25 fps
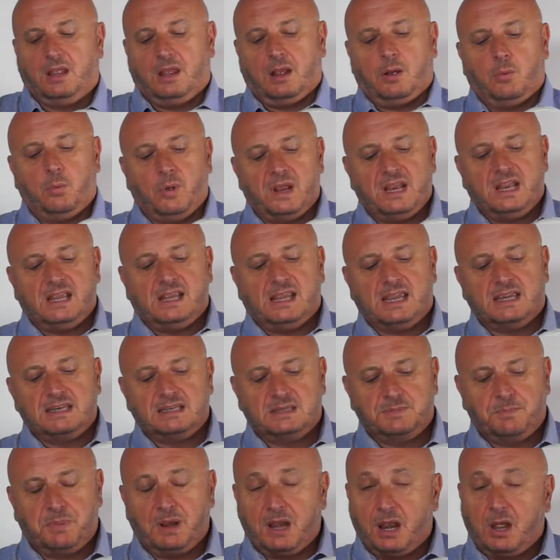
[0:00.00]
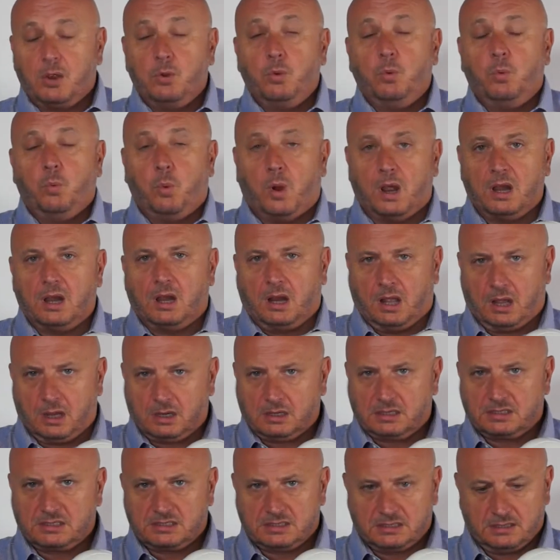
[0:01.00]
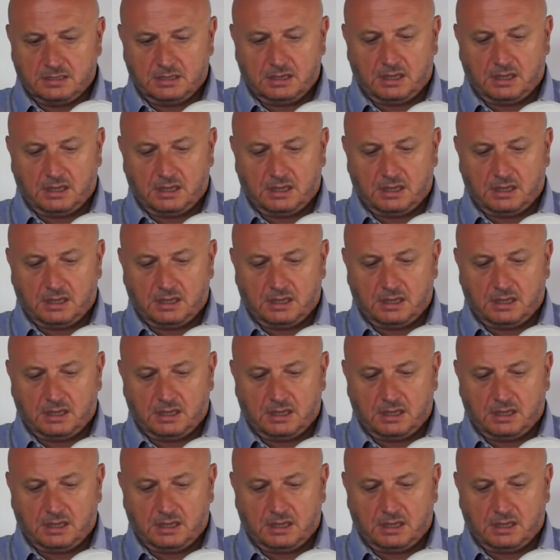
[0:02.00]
And when it gets below 1 lux,